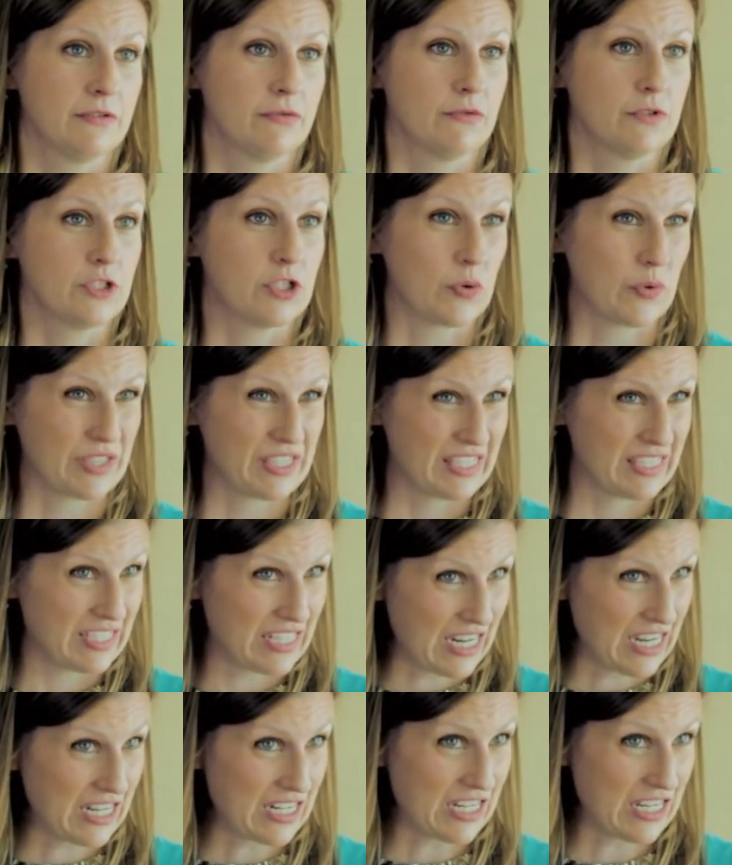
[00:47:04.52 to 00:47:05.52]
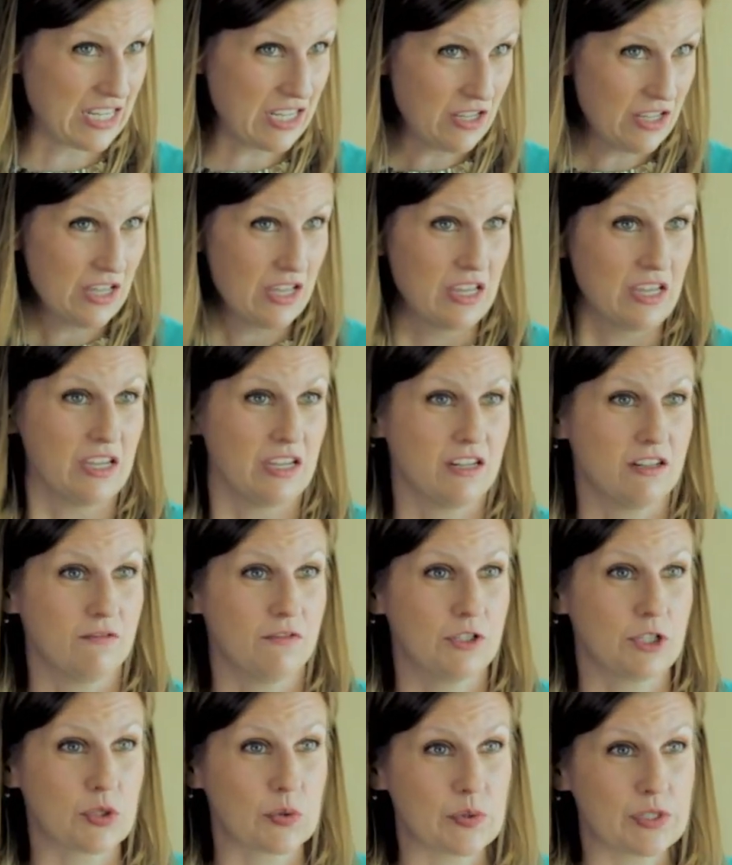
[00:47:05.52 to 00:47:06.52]
So with standing,
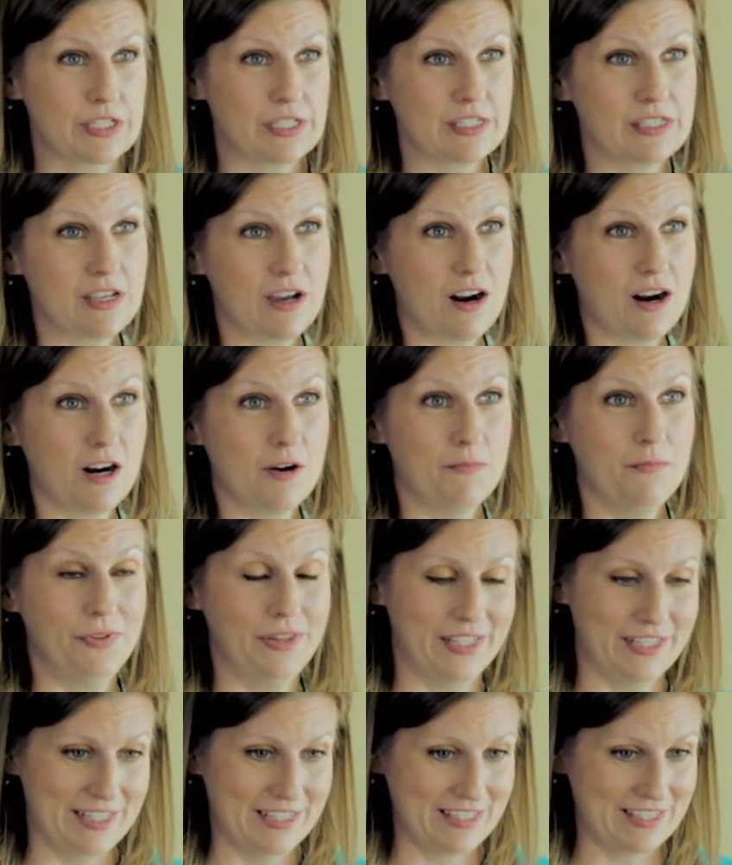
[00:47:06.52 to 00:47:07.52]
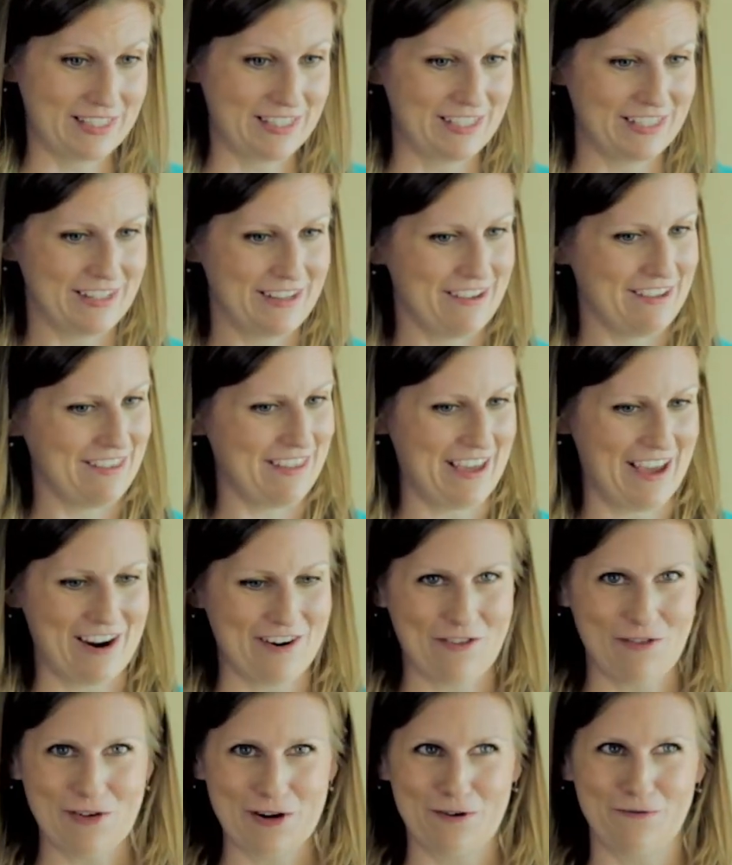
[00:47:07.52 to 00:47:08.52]
individuals are placed in
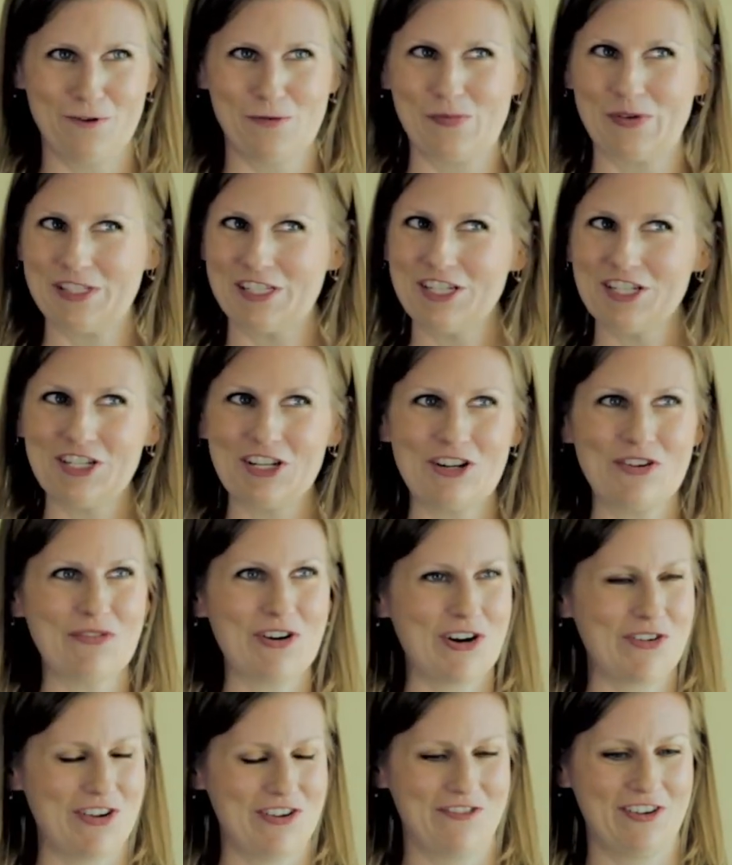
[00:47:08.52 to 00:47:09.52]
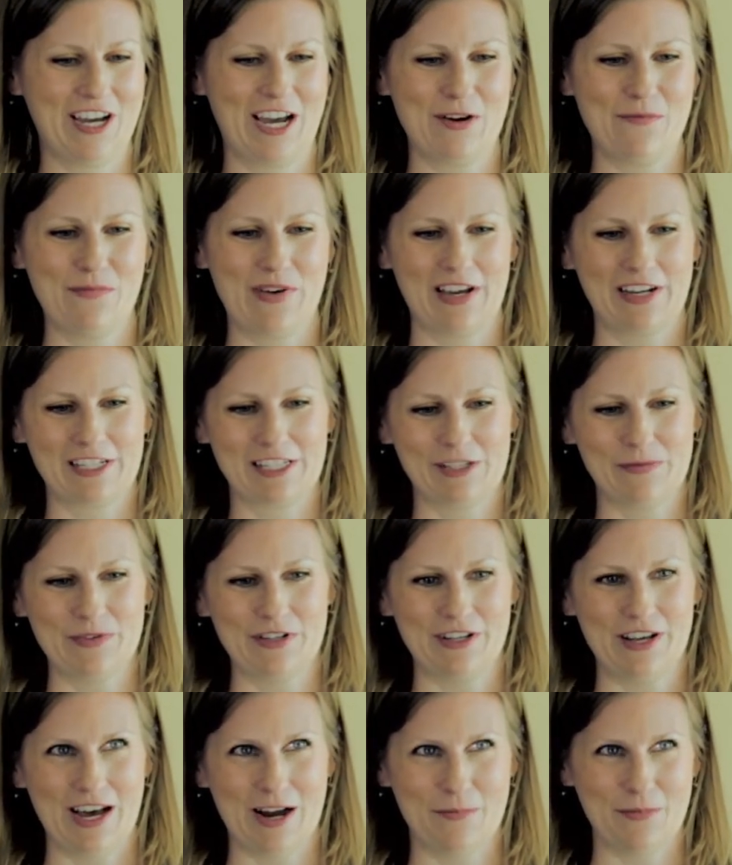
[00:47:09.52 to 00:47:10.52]
that wonderful position where we've got
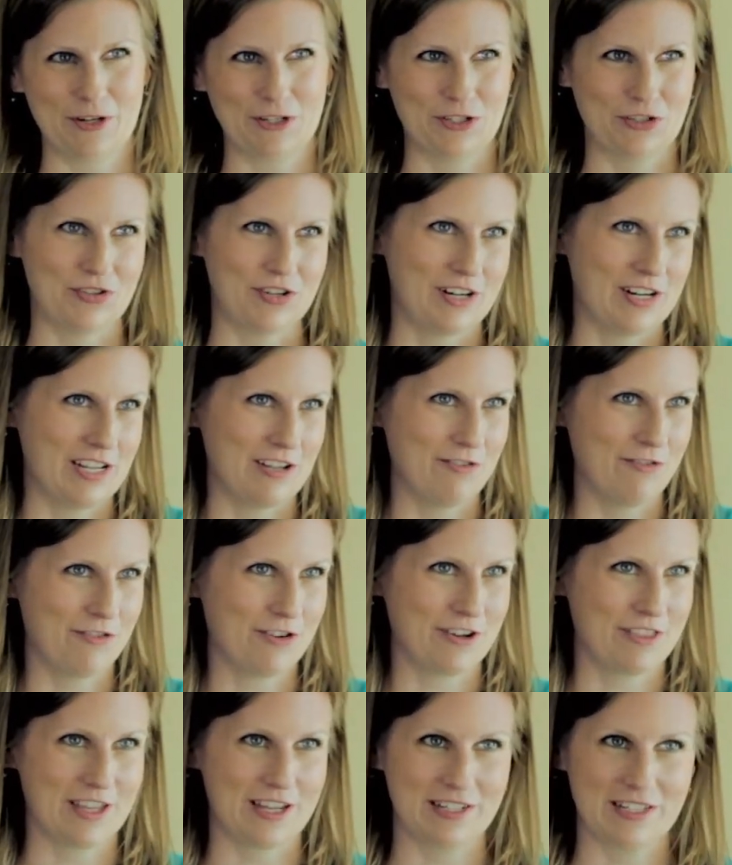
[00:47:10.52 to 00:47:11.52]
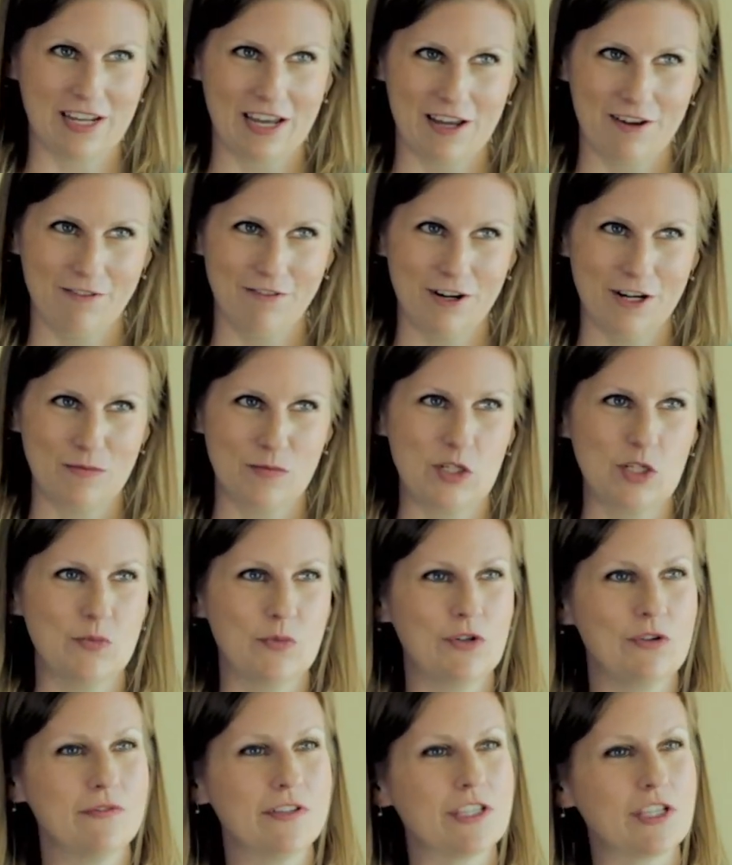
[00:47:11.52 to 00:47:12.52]
maximal opportunity for that diaphragm to
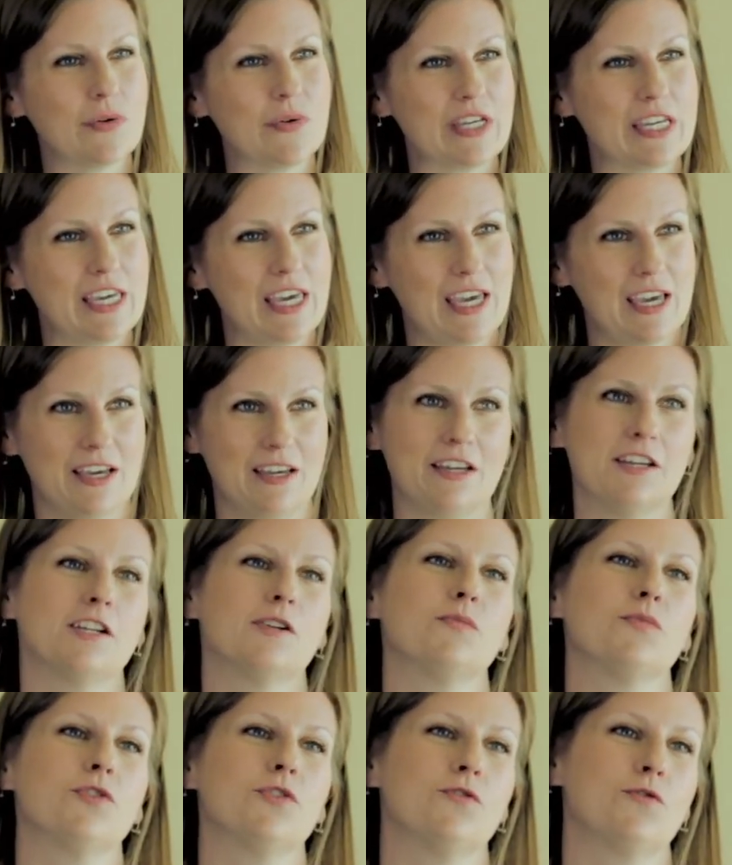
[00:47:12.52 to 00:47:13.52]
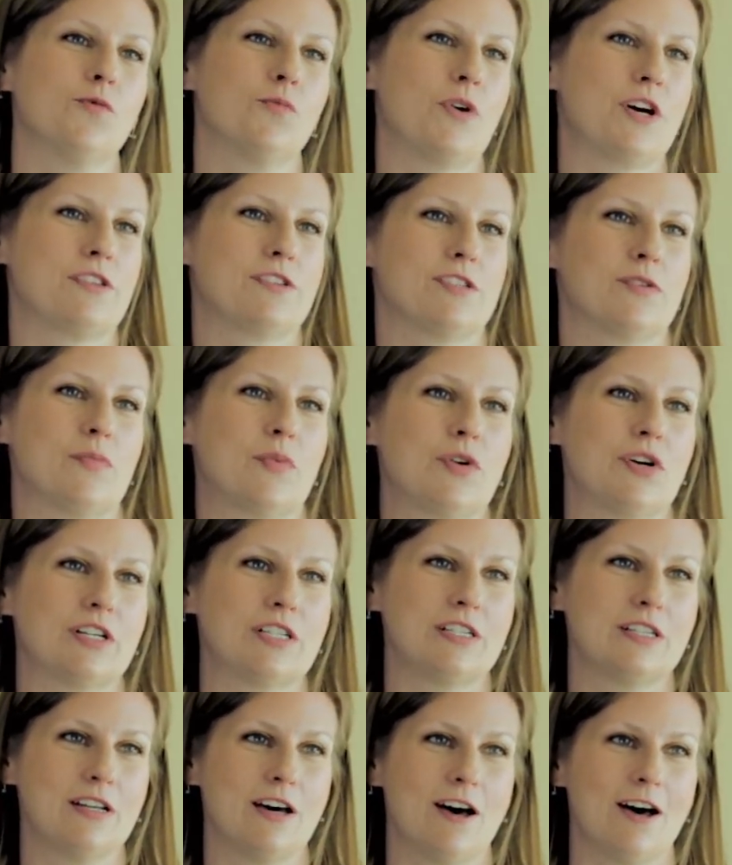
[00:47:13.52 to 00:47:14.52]
move so we can get improved breath support.